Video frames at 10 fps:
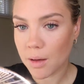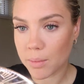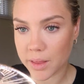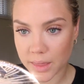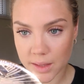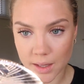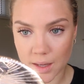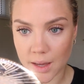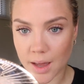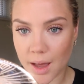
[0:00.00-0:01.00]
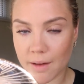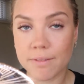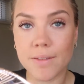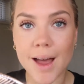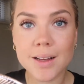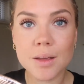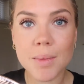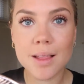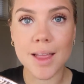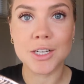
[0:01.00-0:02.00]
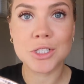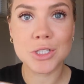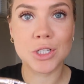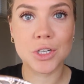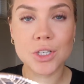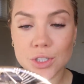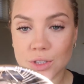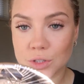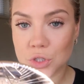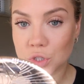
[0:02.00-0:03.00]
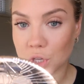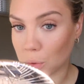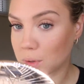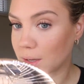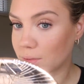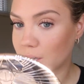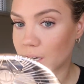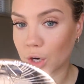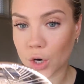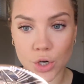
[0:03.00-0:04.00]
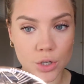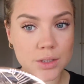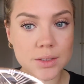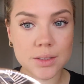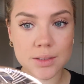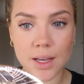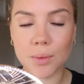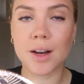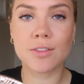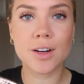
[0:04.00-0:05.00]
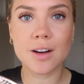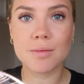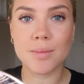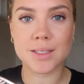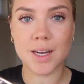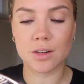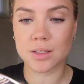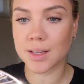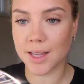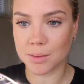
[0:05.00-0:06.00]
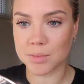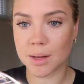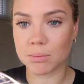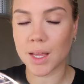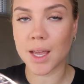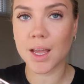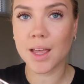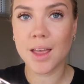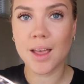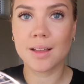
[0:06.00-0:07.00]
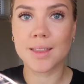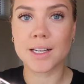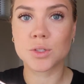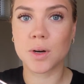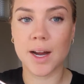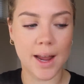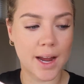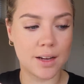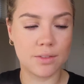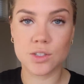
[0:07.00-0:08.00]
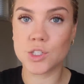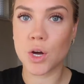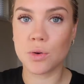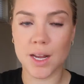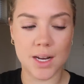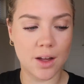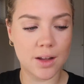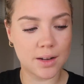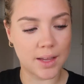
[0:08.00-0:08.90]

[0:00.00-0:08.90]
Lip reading: But the fact that my lashes look so lifted and curled, like whenever mascaras claim something, that's where I kind of zone in on.